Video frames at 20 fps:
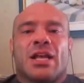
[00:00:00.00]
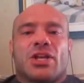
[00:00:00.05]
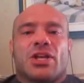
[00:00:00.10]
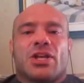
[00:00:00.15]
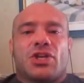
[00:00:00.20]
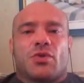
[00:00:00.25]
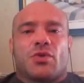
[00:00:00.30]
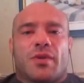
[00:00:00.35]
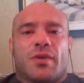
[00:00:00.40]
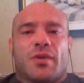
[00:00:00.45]

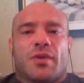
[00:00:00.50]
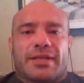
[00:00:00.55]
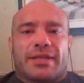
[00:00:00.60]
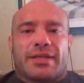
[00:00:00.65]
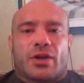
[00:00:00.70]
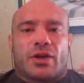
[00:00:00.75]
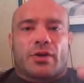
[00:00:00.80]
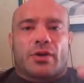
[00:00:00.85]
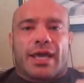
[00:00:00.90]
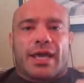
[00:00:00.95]
You would be
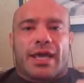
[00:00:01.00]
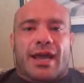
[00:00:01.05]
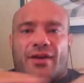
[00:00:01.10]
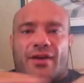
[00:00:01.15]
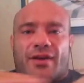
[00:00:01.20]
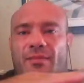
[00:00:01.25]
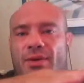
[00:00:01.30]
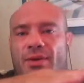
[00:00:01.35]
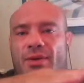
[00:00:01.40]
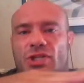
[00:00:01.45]
like, okay, I've
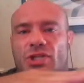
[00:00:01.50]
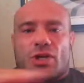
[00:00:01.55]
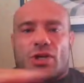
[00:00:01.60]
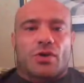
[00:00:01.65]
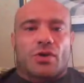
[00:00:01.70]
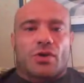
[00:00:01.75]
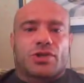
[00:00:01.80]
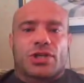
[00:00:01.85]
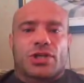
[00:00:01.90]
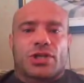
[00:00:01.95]
got a bunch of
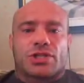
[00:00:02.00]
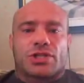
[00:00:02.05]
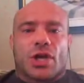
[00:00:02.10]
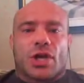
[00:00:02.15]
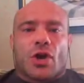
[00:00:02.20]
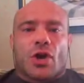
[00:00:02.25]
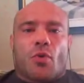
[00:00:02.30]
coaches.